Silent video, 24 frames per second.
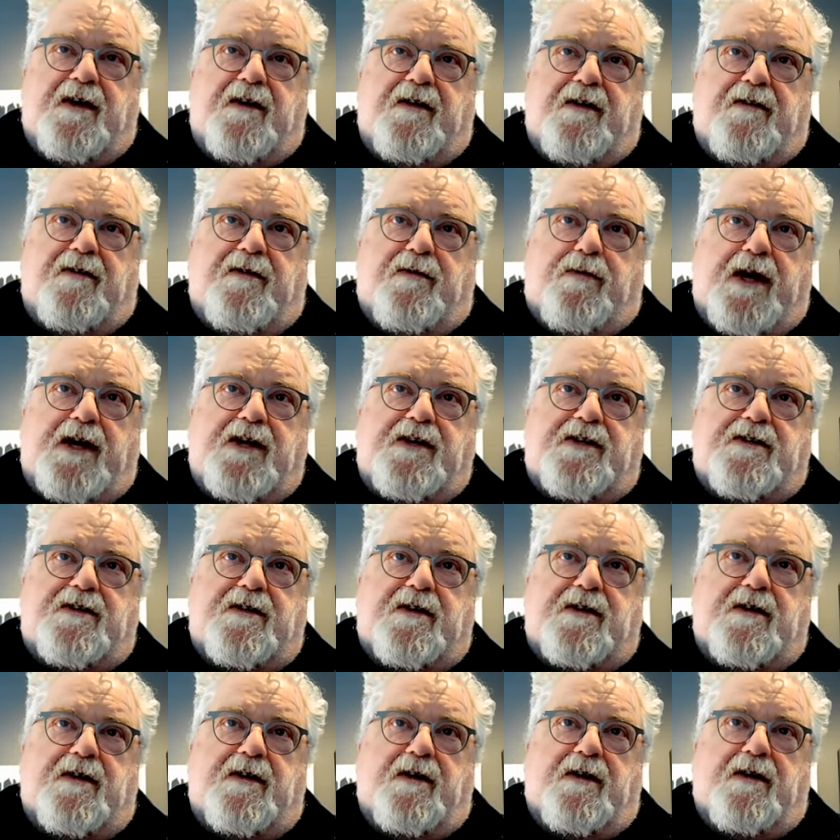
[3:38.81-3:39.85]
the rates
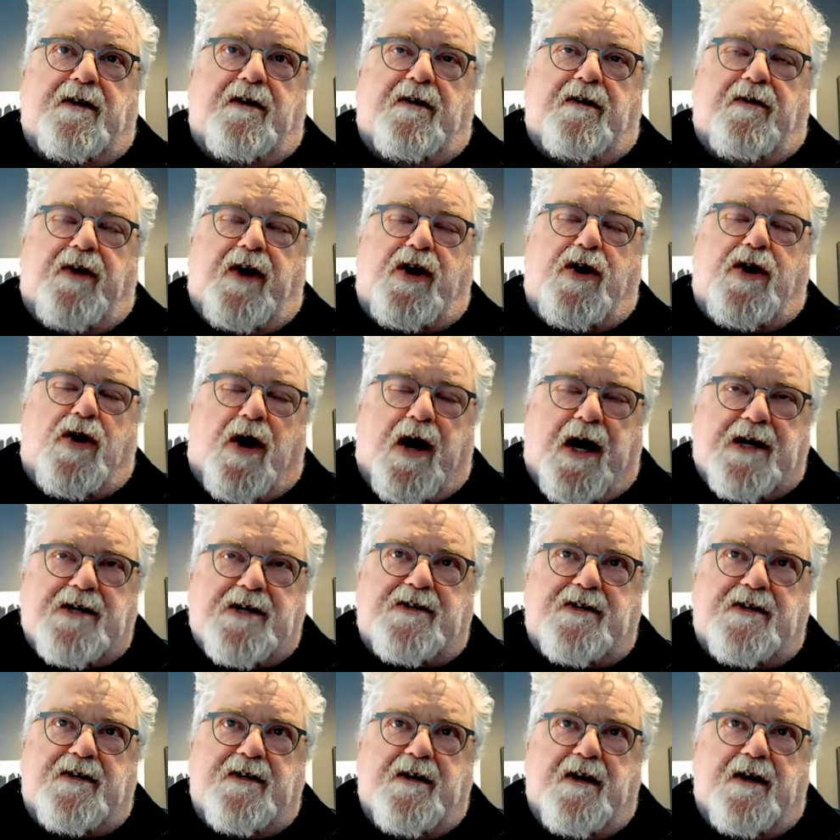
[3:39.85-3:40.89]
or the
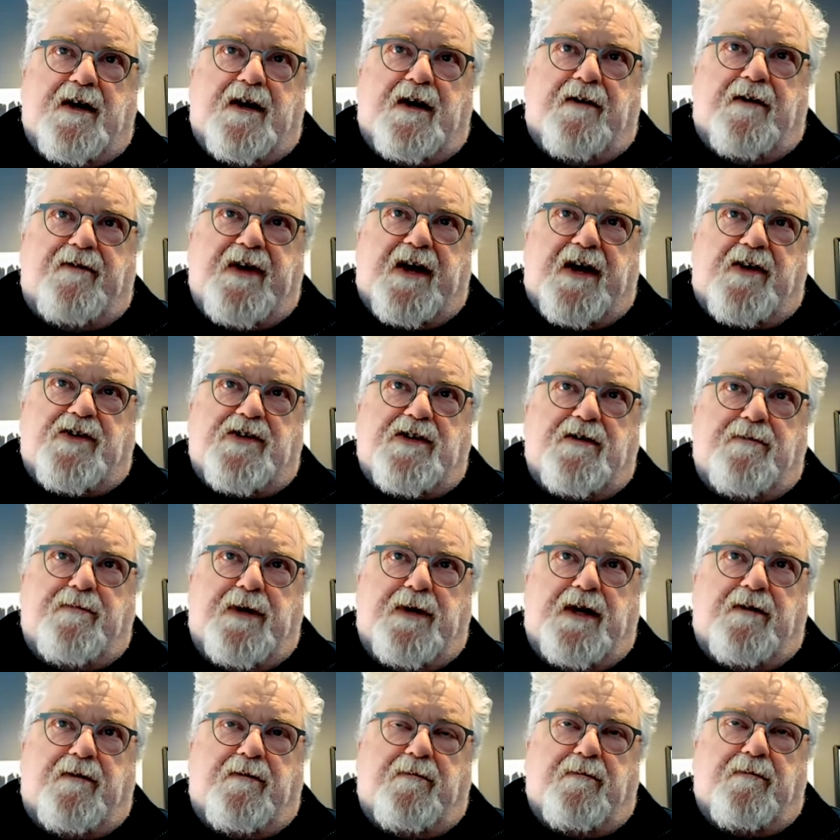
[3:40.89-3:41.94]
cost of the energy
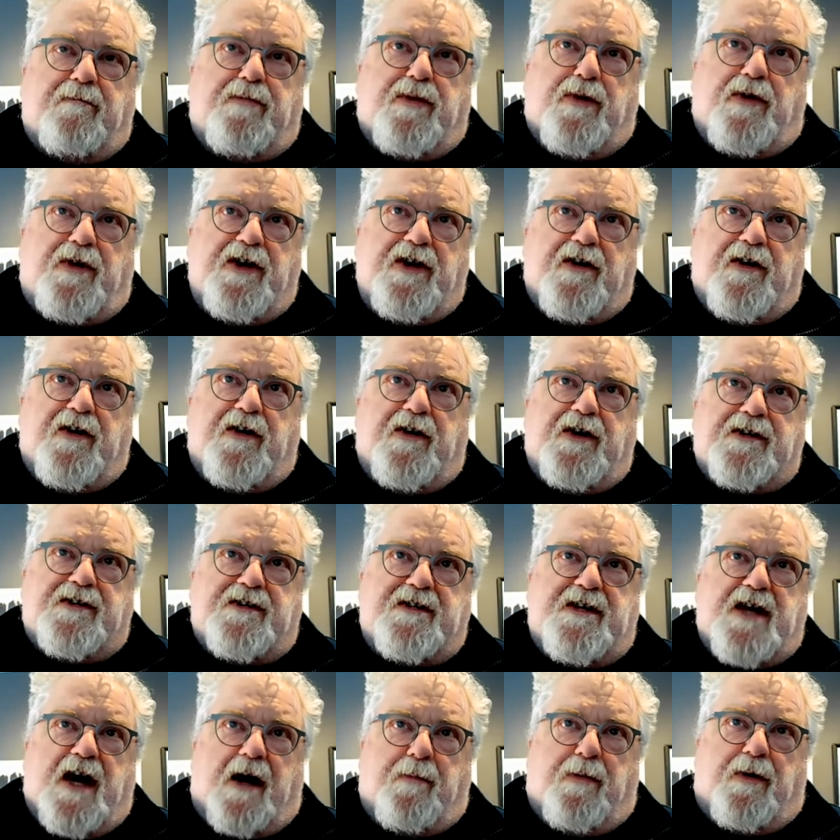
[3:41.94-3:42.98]
being procured is
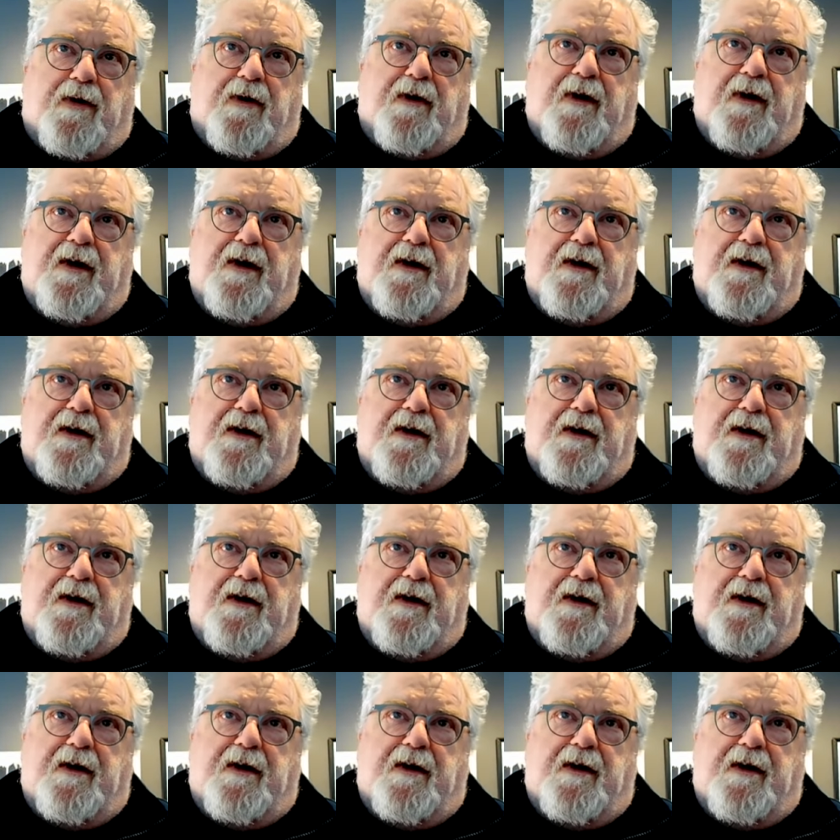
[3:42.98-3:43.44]
double